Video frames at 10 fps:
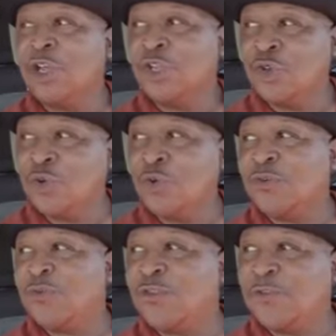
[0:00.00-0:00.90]
you will
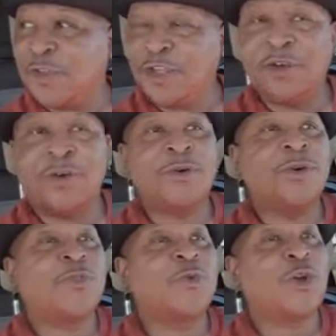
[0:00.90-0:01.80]
fulfill
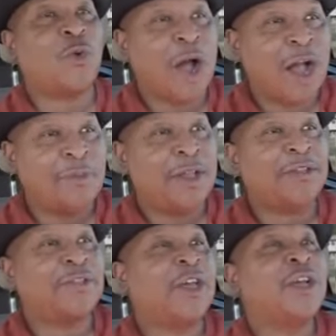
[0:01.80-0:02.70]
the
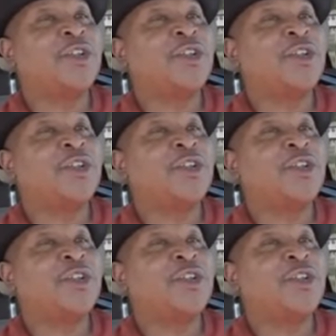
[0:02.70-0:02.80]
requirements